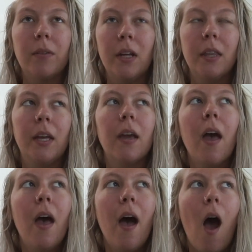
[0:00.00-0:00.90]
And I think
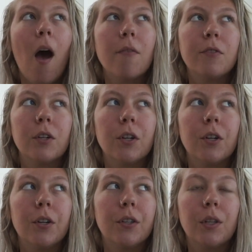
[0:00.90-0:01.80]

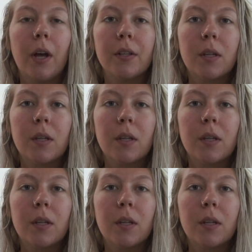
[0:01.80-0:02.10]
after the last